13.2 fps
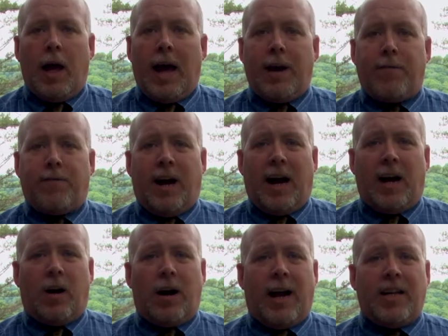A
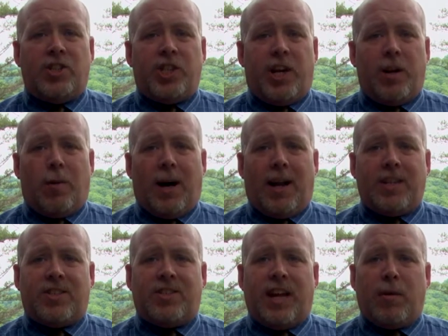fire at Jenny
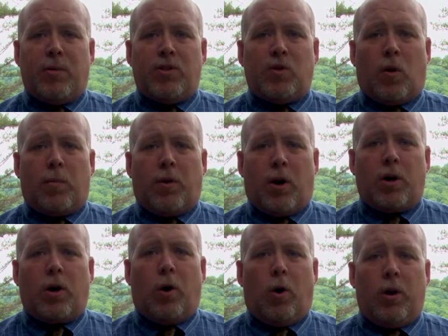Wiley State Resort
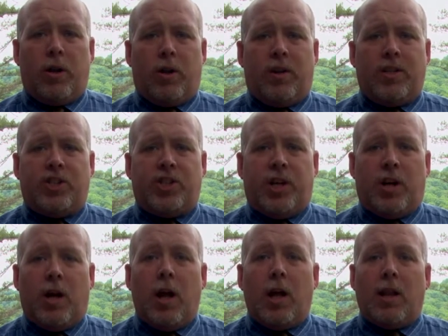Park earlier this
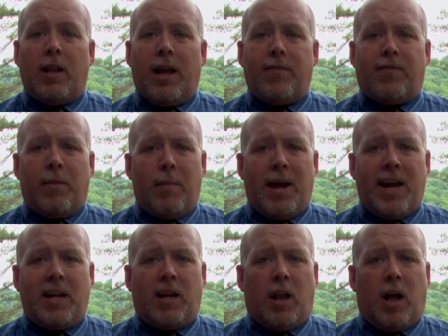year left the
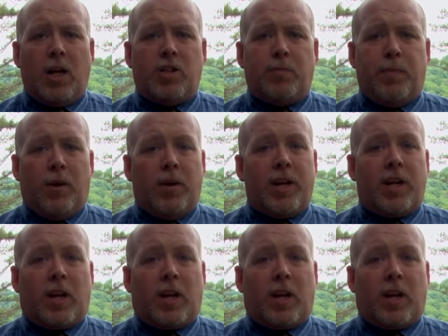main lodge building